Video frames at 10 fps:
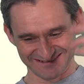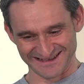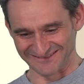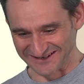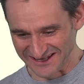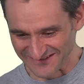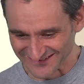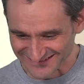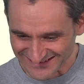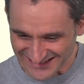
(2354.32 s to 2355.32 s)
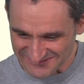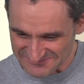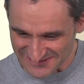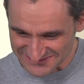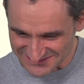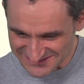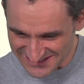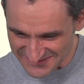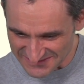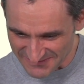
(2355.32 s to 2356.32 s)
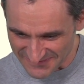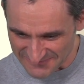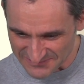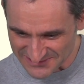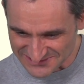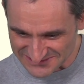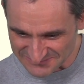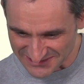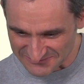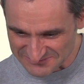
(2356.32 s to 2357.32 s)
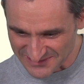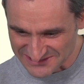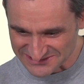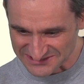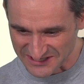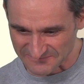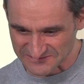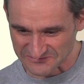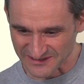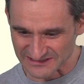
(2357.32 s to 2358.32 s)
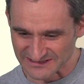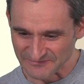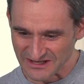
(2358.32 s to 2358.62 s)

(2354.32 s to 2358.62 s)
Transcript: There we go. I was about to say that I'm not that patient, but I was patient enough to wait.